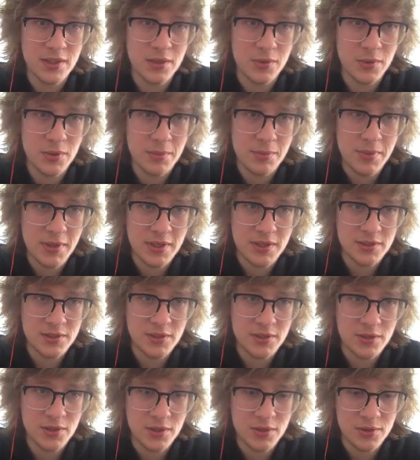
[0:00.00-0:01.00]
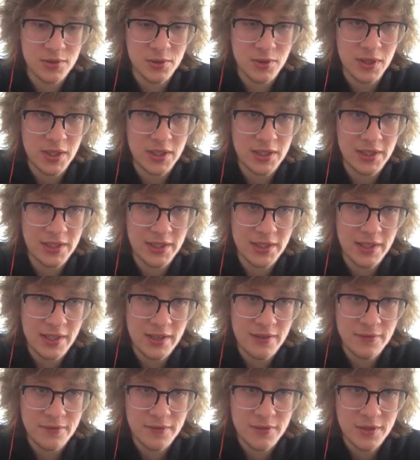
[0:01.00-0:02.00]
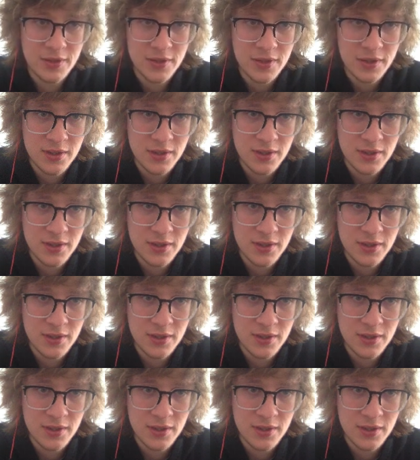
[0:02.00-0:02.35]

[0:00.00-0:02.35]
I want to pass this on to a left